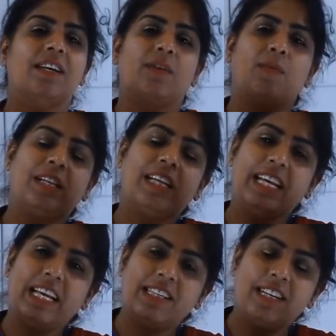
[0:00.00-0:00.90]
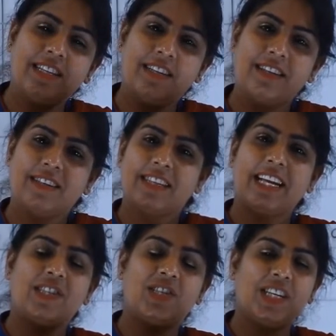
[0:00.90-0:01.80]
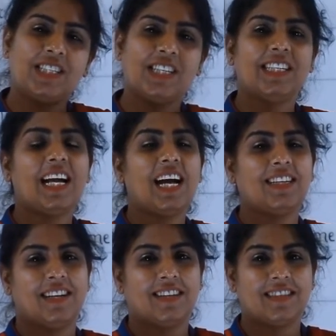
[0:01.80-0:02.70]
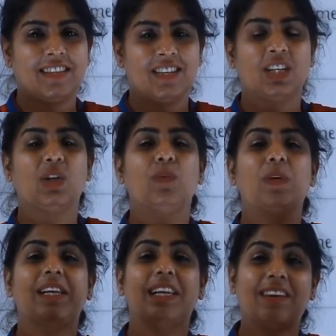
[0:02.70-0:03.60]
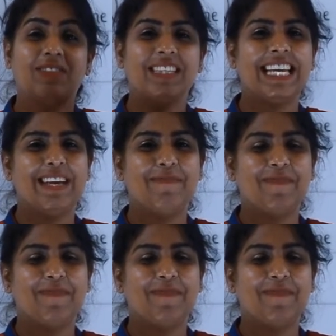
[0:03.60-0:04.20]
with each other's exchanging data. You will love this game.